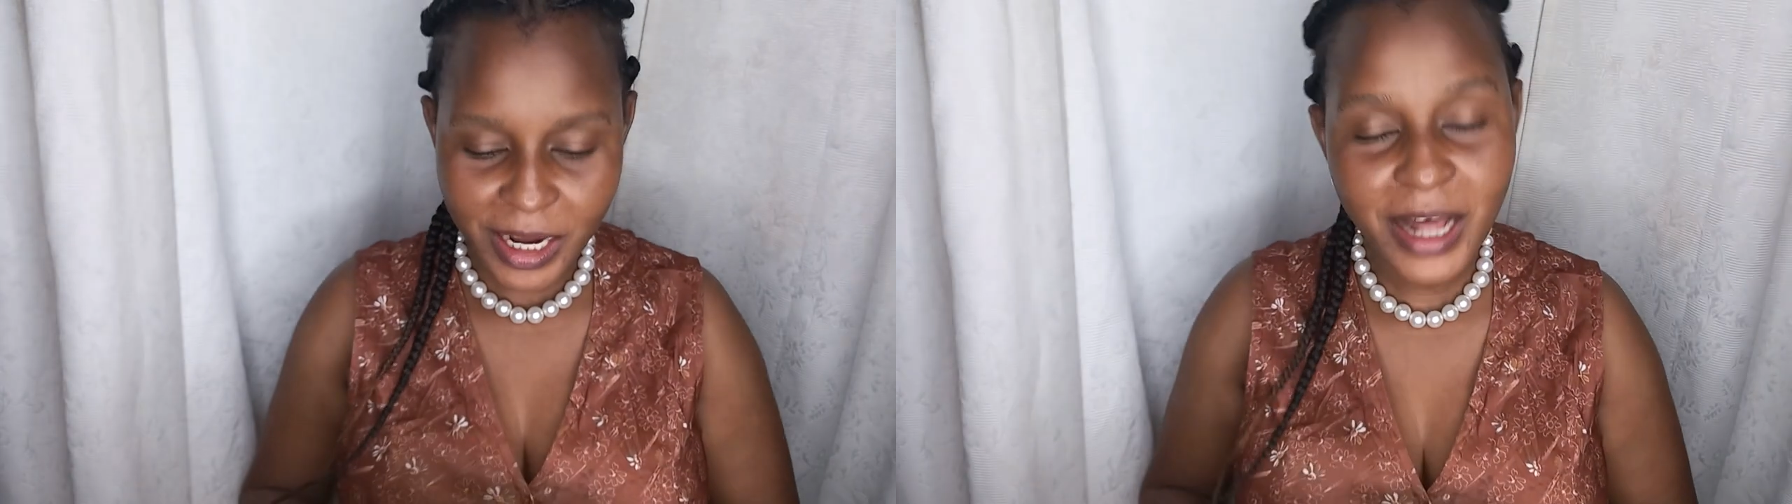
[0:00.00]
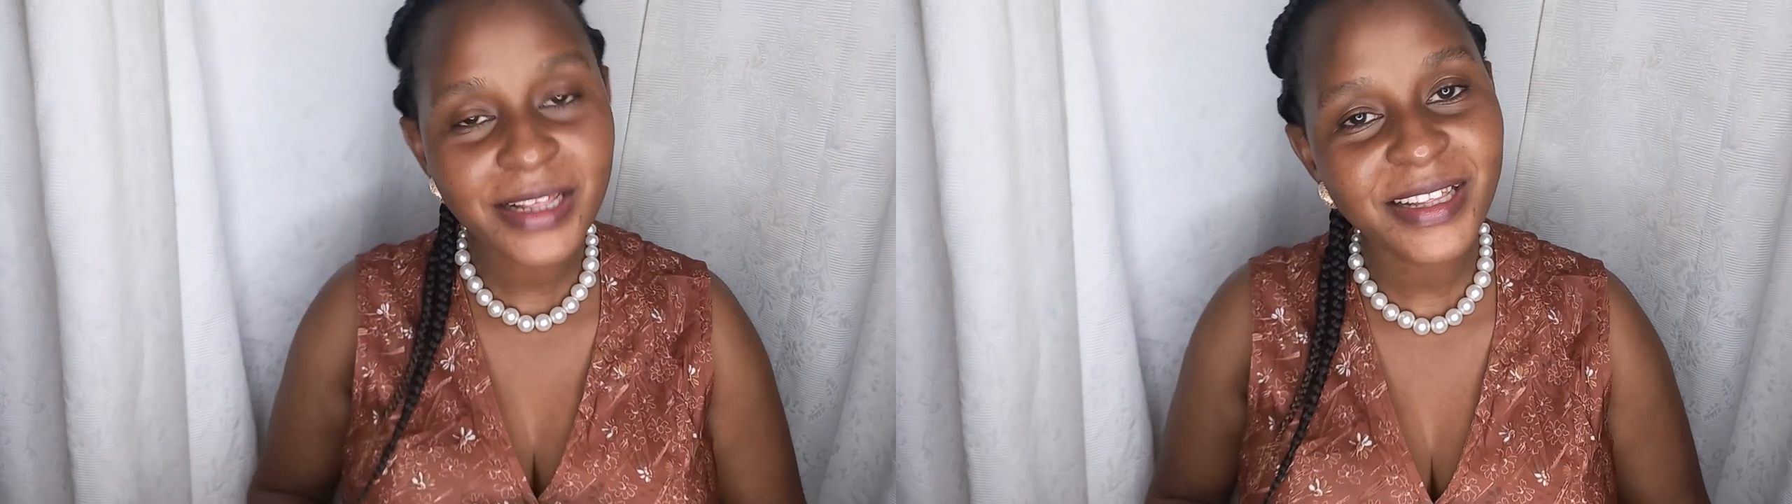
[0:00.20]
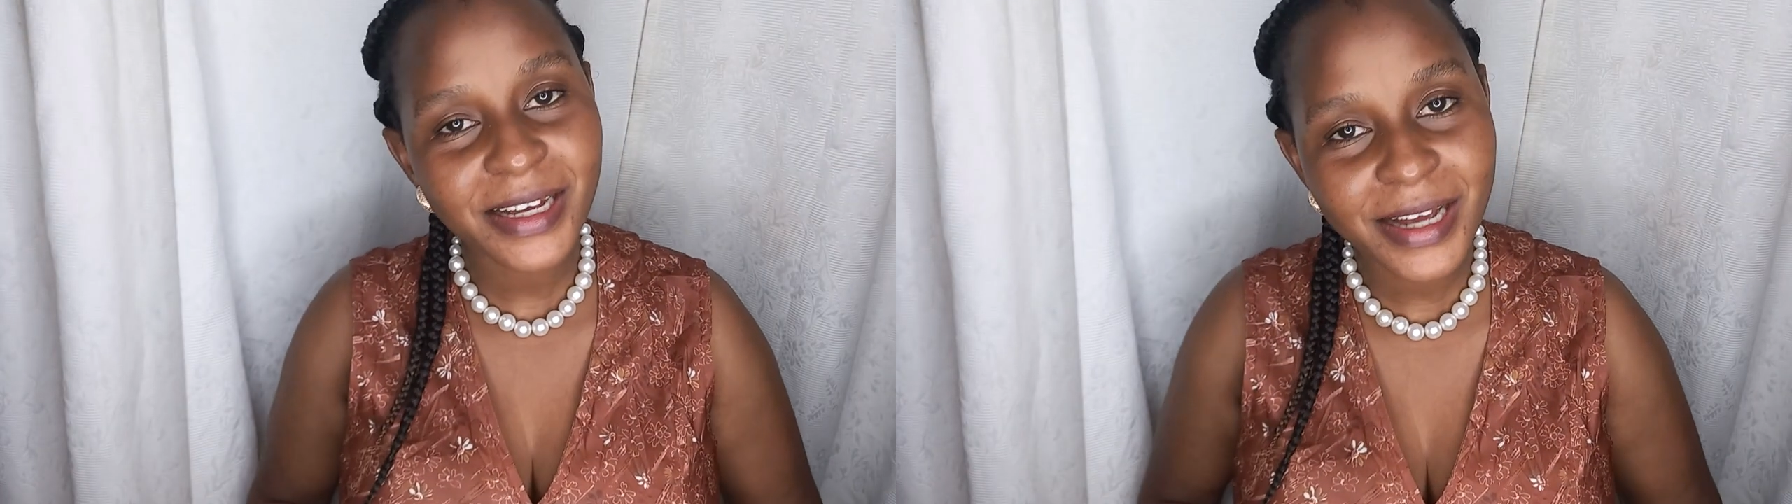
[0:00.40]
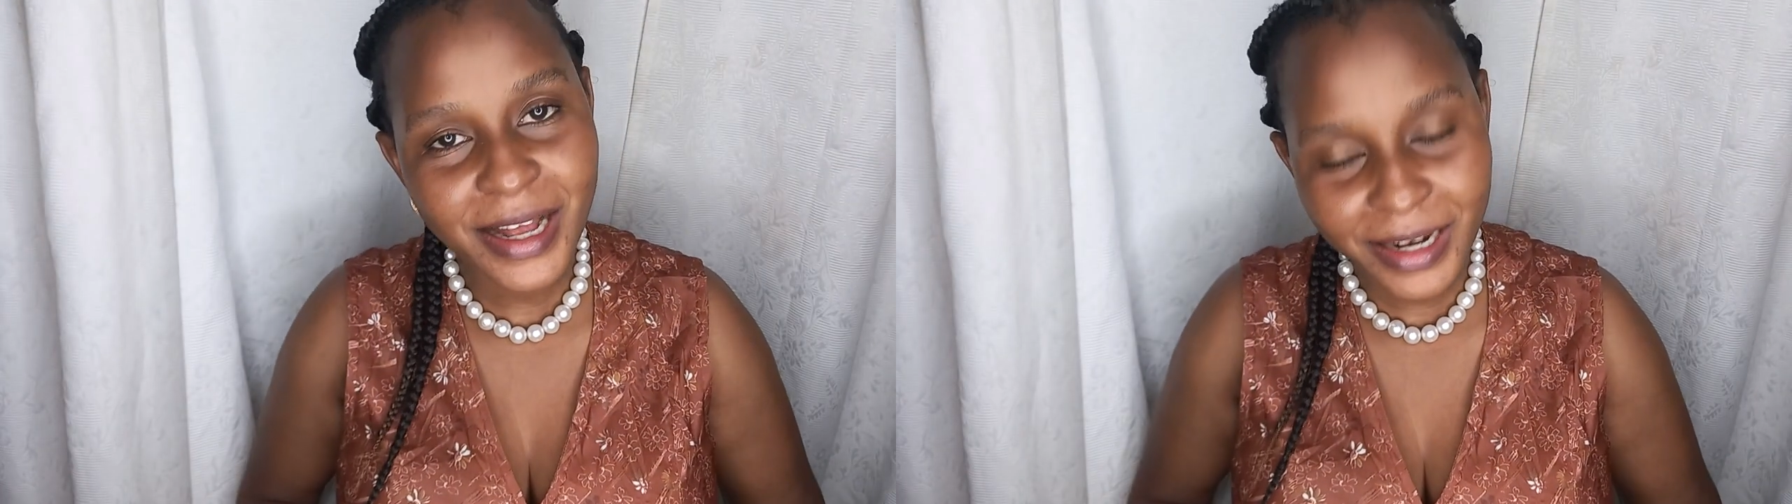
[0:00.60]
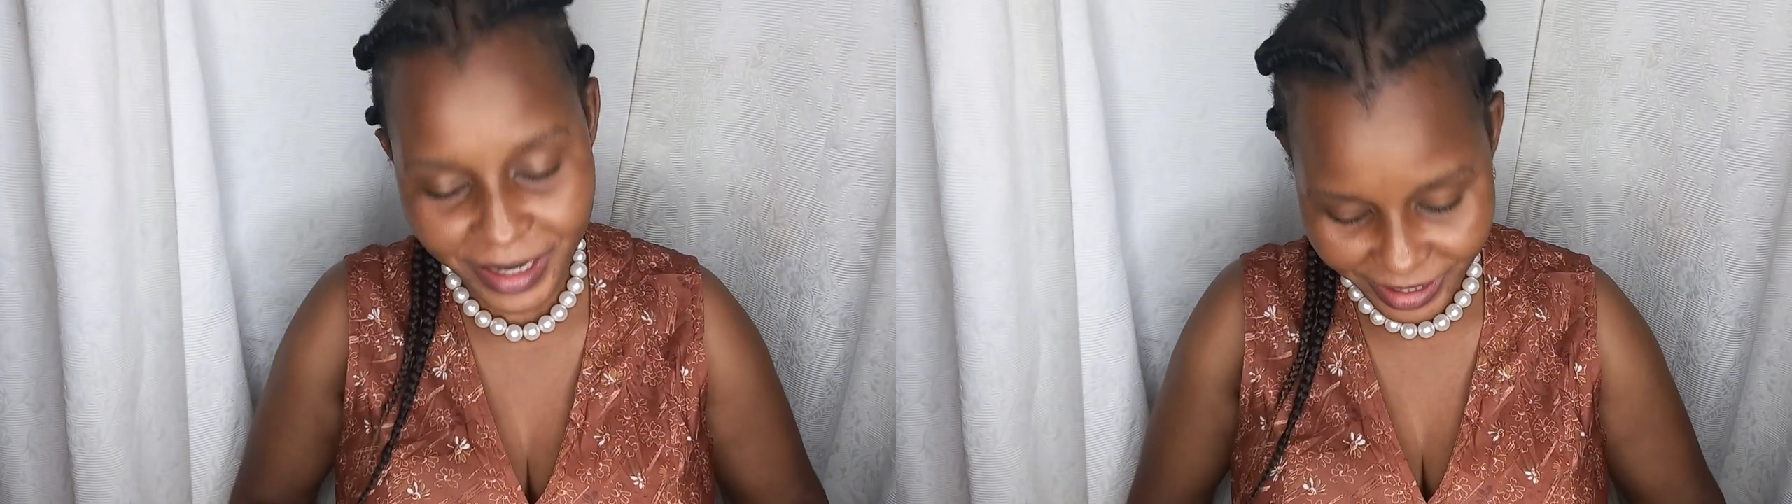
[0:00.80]
and the
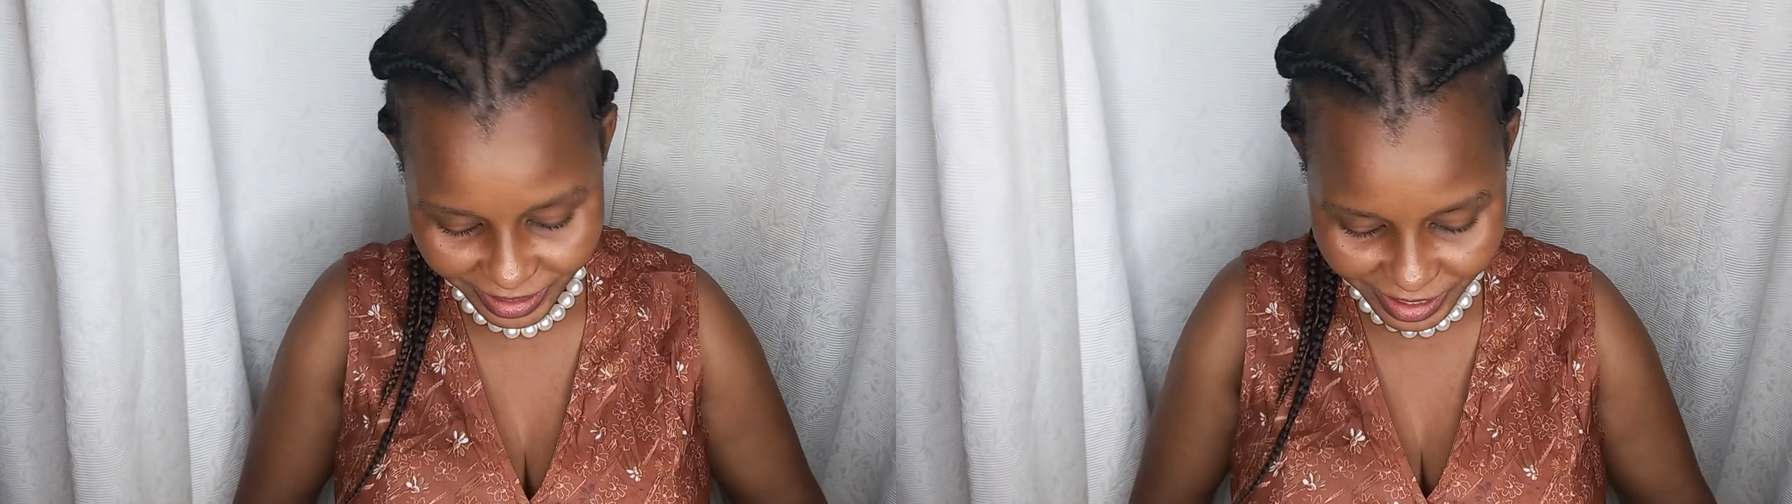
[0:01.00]
color